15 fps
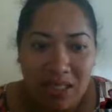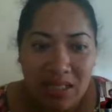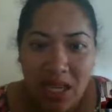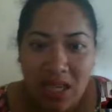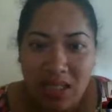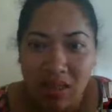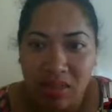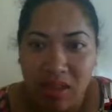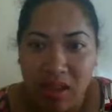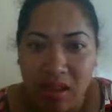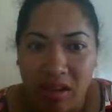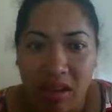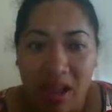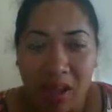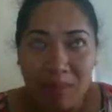it says
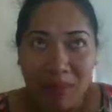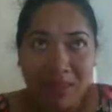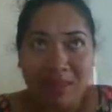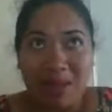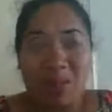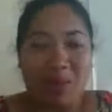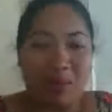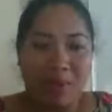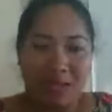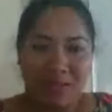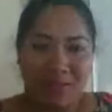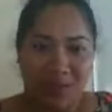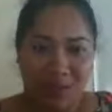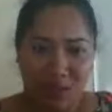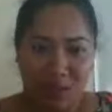in there, I mean the
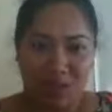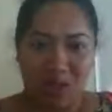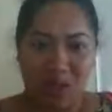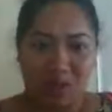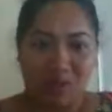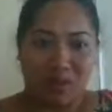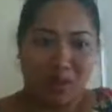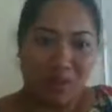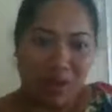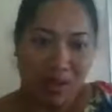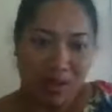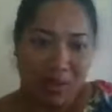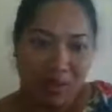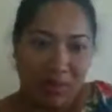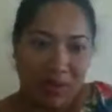women's
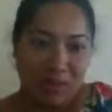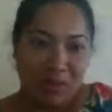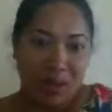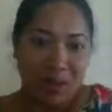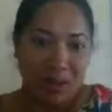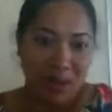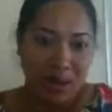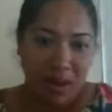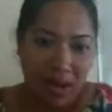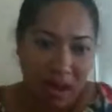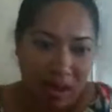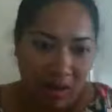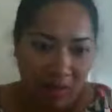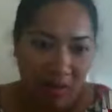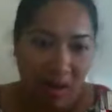fashion during the
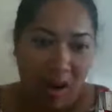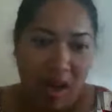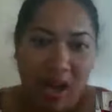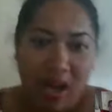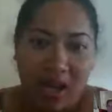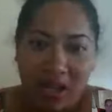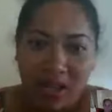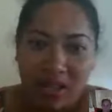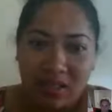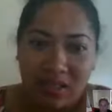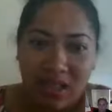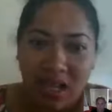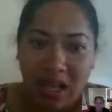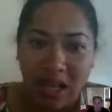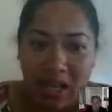Victorian era,
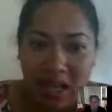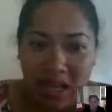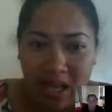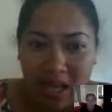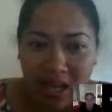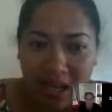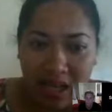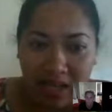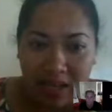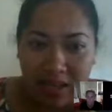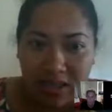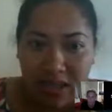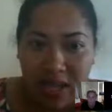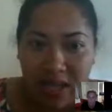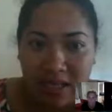and
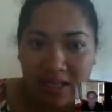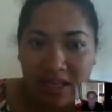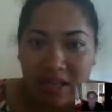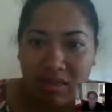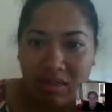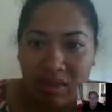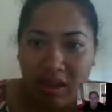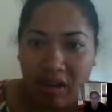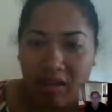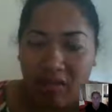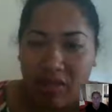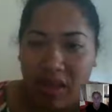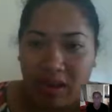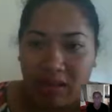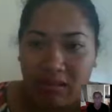it says in
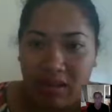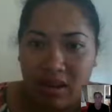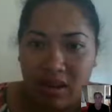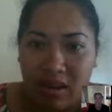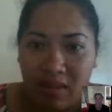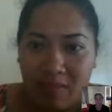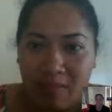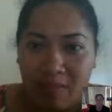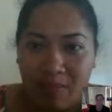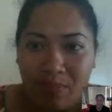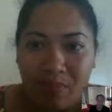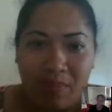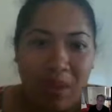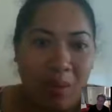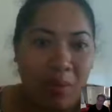there that
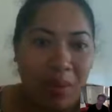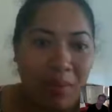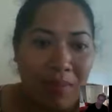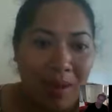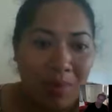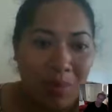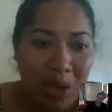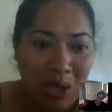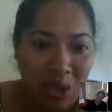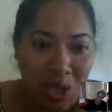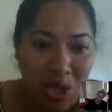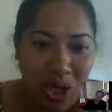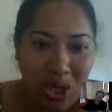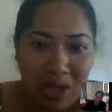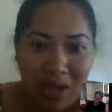the women were
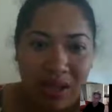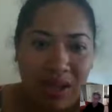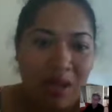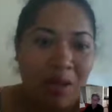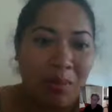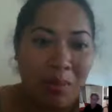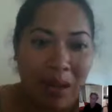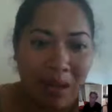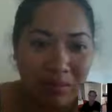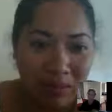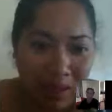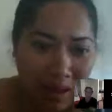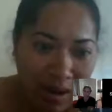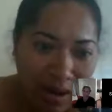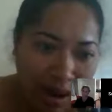trying to help out
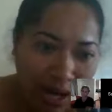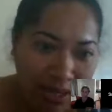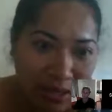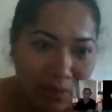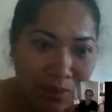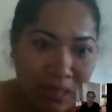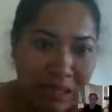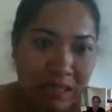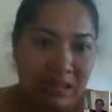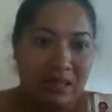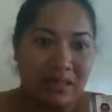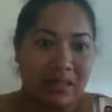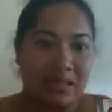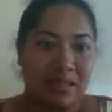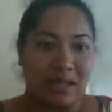their
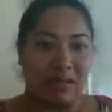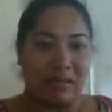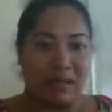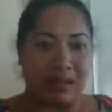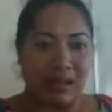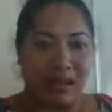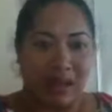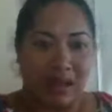husbands and